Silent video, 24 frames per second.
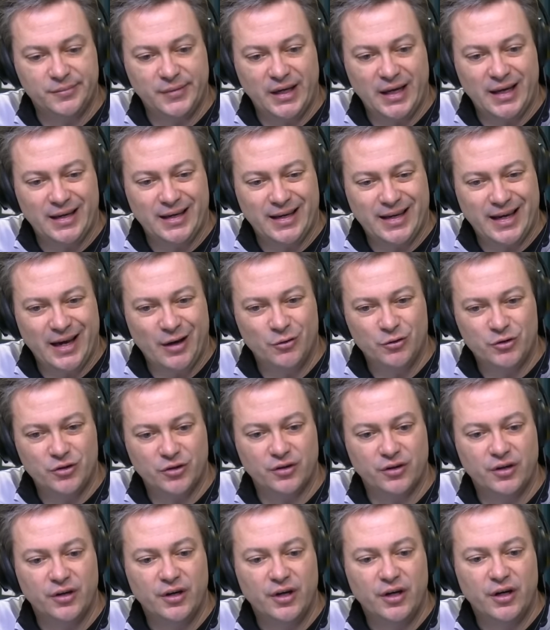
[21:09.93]

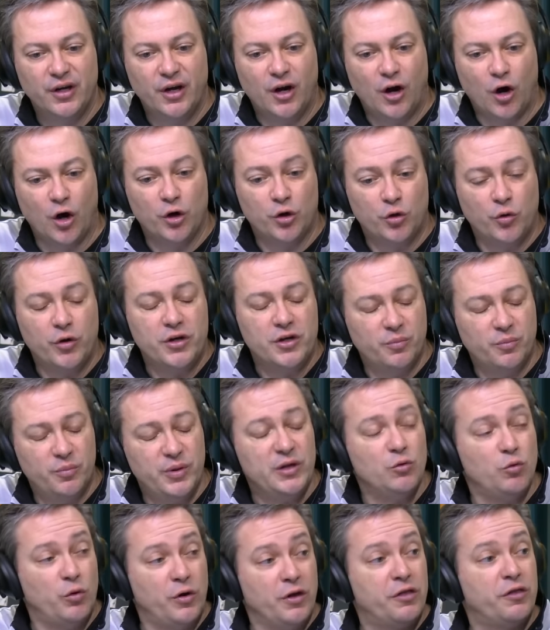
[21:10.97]
encounter are going to
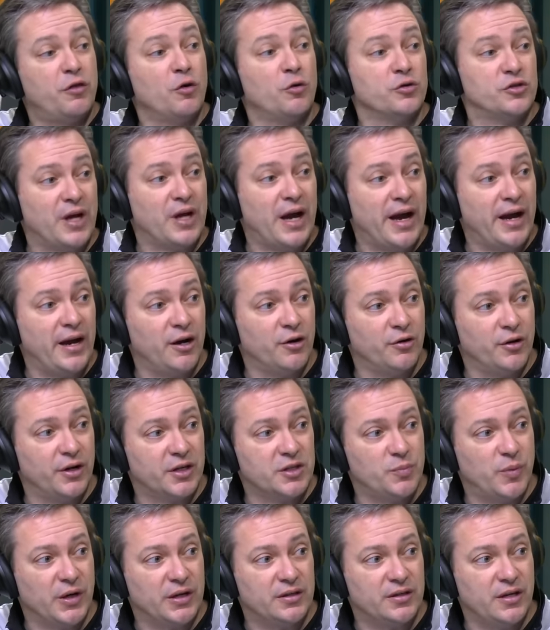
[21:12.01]
be with those higher
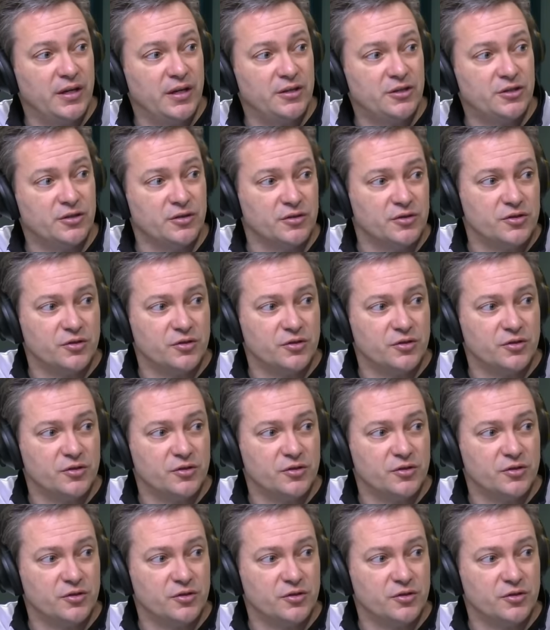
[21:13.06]
expectations.